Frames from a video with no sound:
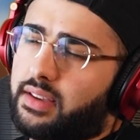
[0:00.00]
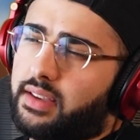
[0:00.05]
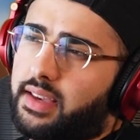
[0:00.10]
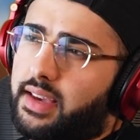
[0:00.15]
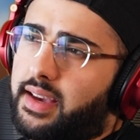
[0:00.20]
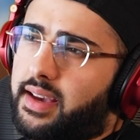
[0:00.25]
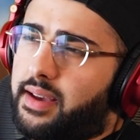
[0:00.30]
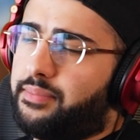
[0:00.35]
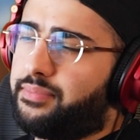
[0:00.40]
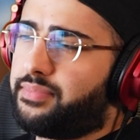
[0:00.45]

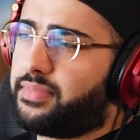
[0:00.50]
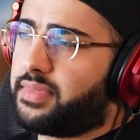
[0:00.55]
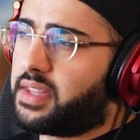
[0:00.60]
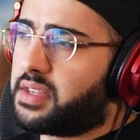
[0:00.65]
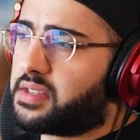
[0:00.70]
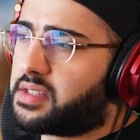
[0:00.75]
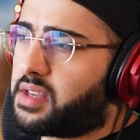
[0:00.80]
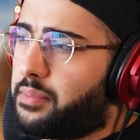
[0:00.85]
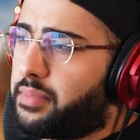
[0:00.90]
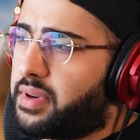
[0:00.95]
Yeah,
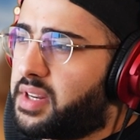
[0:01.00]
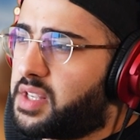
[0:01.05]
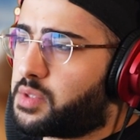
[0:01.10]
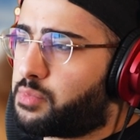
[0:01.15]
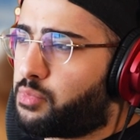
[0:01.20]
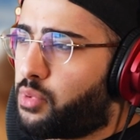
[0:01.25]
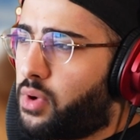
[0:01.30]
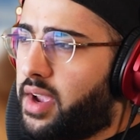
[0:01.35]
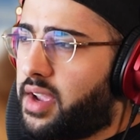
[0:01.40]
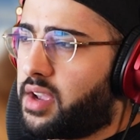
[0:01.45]
these companies
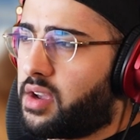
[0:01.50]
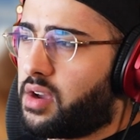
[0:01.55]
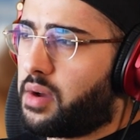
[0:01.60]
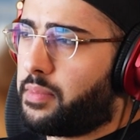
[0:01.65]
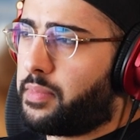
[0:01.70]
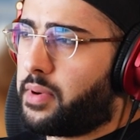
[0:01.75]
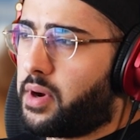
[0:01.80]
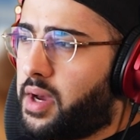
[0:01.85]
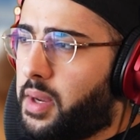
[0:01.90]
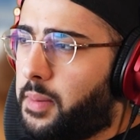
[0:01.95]
prey
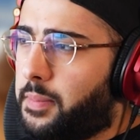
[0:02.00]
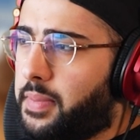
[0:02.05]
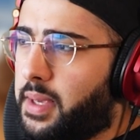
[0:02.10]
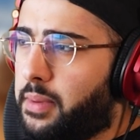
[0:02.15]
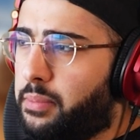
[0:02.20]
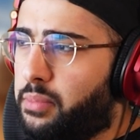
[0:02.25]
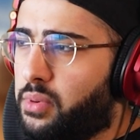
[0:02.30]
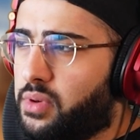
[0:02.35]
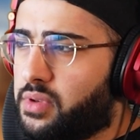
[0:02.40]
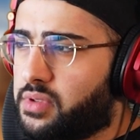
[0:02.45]
upon
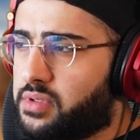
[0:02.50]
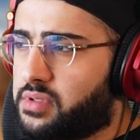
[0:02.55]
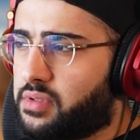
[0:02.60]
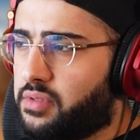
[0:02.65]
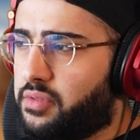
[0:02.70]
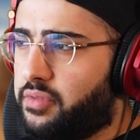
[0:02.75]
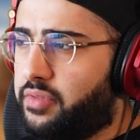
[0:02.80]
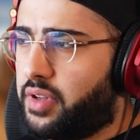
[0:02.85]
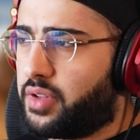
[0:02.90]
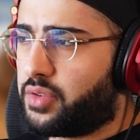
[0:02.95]
people's
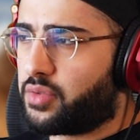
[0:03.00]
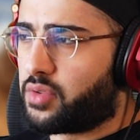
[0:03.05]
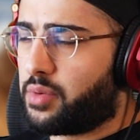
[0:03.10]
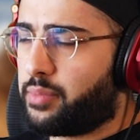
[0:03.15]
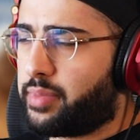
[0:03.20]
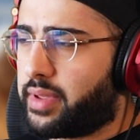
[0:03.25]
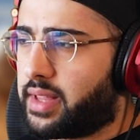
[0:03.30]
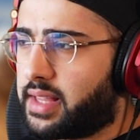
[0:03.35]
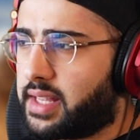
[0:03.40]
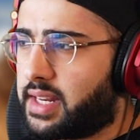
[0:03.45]

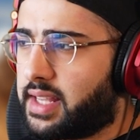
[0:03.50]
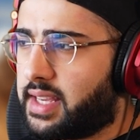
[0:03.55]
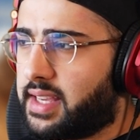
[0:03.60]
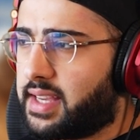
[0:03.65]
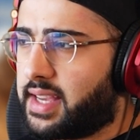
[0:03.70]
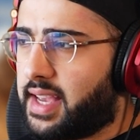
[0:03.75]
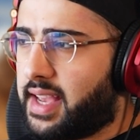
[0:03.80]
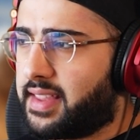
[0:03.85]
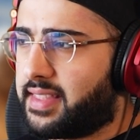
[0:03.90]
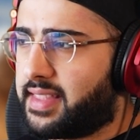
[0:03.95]

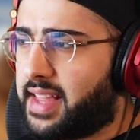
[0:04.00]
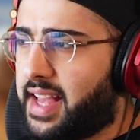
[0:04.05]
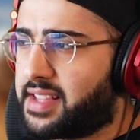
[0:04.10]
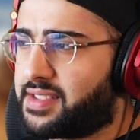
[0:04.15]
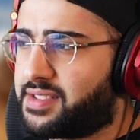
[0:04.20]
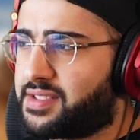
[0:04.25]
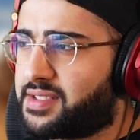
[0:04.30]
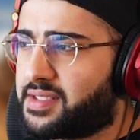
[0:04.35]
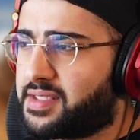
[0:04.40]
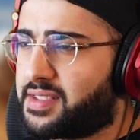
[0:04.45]
vulnerability, and
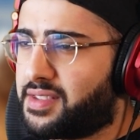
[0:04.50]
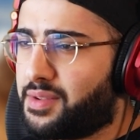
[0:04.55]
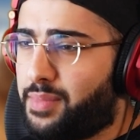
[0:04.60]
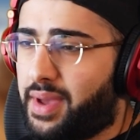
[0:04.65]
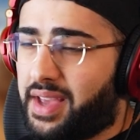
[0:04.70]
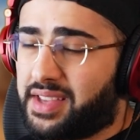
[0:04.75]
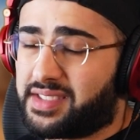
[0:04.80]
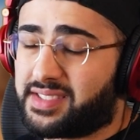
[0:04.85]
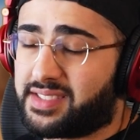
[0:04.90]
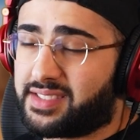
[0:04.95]
that's the
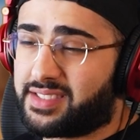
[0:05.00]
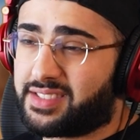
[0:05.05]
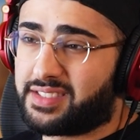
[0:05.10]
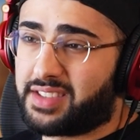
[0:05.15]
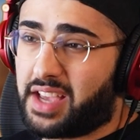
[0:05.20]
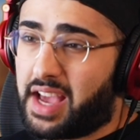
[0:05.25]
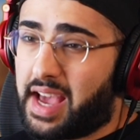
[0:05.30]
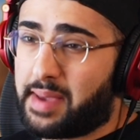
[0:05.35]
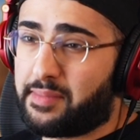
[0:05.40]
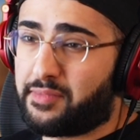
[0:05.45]
best
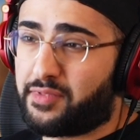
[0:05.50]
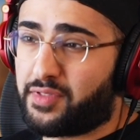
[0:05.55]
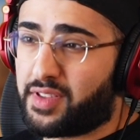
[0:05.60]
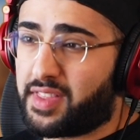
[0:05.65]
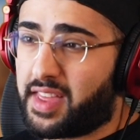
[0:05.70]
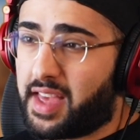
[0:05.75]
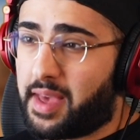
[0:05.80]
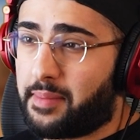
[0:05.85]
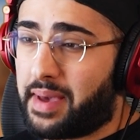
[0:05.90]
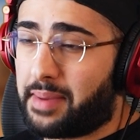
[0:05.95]
time for
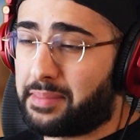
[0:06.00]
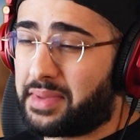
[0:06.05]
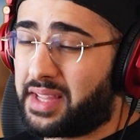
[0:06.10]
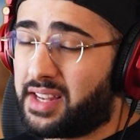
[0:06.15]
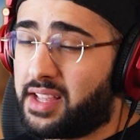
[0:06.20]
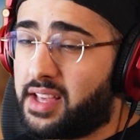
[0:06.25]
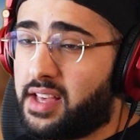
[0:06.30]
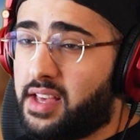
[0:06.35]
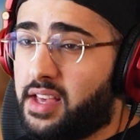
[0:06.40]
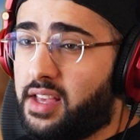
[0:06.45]
them. I
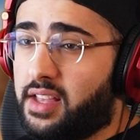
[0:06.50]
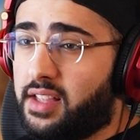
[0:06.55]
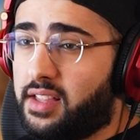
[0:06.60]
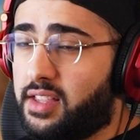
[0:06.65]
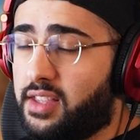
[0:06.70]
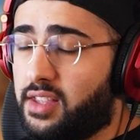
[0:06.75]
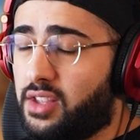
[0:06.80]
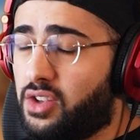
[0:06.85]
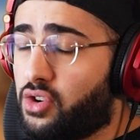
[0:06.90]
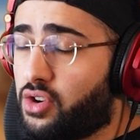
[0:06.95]
mean,
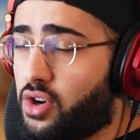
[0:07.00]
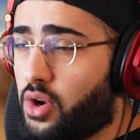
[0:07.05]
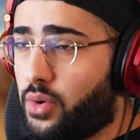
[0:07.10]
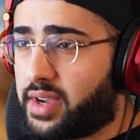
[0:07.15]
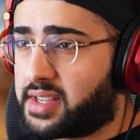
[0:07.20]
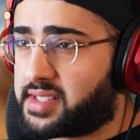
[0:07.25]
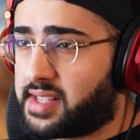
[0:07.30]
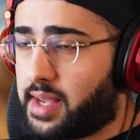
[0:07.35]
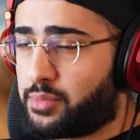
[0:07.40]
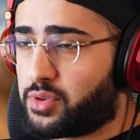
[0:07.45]
you're no
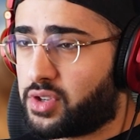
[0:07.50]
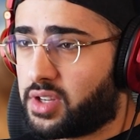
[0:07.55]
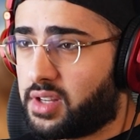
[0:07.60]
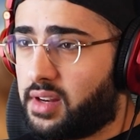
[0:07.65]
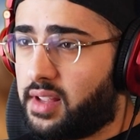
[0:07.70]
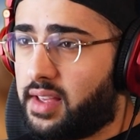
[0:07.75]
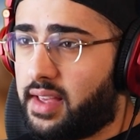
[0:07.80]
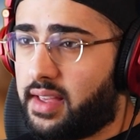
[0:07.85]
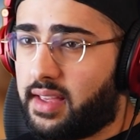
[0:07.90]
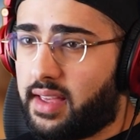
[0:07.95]

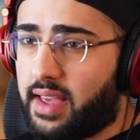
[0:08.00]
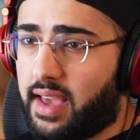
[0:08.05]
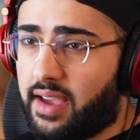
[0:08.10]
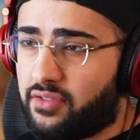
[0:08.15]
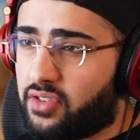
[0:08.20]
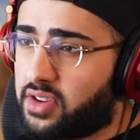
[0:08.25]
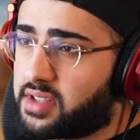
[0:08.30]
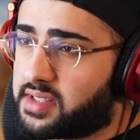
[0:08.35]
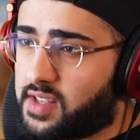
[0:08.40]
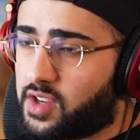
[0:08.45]
exception.
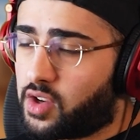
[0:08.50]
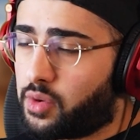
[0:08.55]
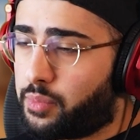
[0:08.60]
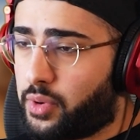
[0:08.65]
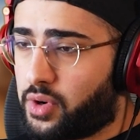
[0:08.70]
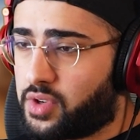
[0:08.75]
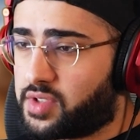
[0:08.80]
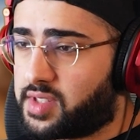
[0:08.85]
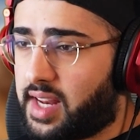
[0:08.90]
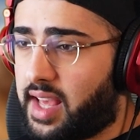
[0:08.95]
Every single
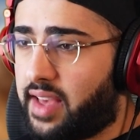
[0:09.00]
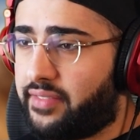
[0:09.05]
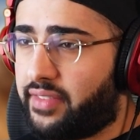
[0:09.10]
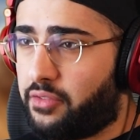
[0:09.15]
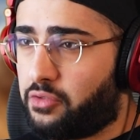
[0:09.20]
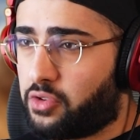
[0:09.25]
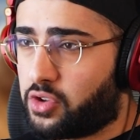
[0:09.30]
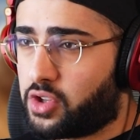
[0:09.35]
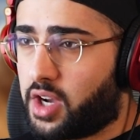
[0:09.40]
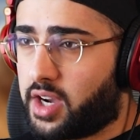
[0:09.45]
person I've
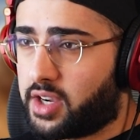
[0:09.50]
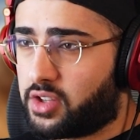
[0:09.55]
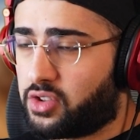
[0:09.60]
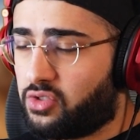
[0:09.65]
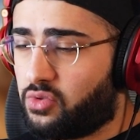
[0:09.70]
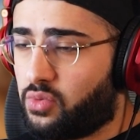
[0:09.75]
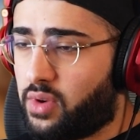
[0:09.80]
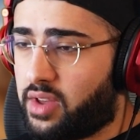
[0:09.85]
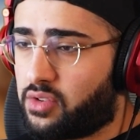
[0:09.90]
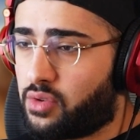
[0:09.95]
ever talked
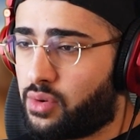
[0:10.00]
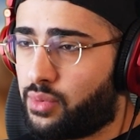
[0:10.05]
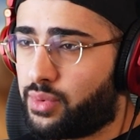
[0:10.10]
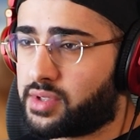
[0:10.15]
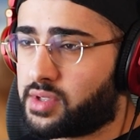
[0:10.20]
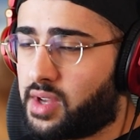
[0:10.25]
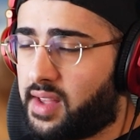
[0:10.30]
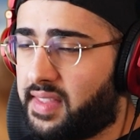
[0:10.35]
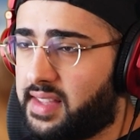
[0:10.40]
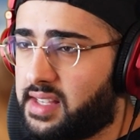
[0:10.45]
to, whether it
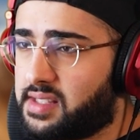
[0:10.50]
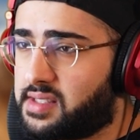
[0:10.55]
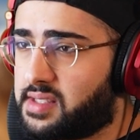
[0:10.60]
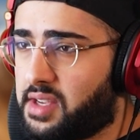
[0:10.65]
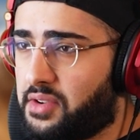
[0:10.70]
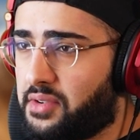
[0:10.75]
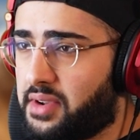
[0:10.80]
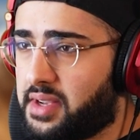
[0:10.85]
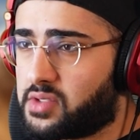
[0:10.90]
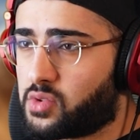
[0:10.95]
was on this
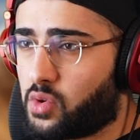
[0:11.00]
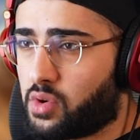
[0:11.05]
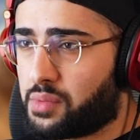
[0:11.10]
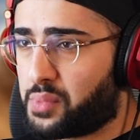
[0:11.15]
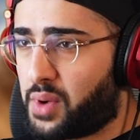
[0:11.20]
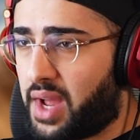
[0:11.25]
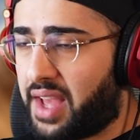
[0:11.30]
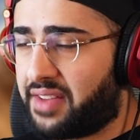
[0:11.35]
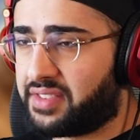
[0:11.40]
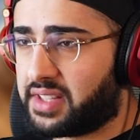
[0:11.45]
series or
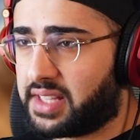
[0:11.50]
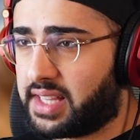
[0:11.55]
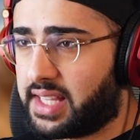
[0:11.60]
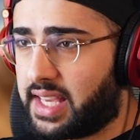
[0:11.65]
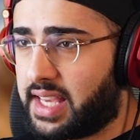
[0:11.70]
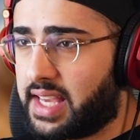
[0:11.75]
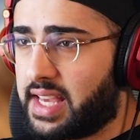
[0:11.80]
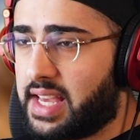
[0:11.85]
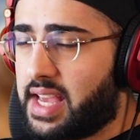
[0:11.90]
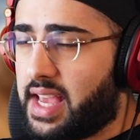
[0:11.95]

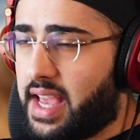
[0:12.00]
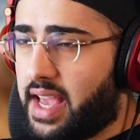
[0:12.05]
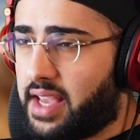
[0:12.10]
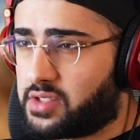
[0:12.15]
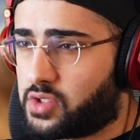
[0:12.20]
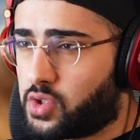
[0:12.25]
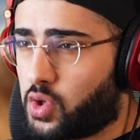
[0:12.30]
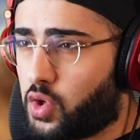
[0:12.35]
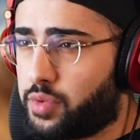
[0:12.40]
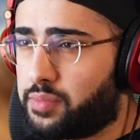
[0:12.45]
privately,
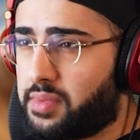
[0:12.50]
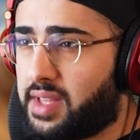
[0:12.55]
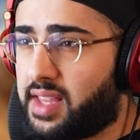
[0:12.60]
has told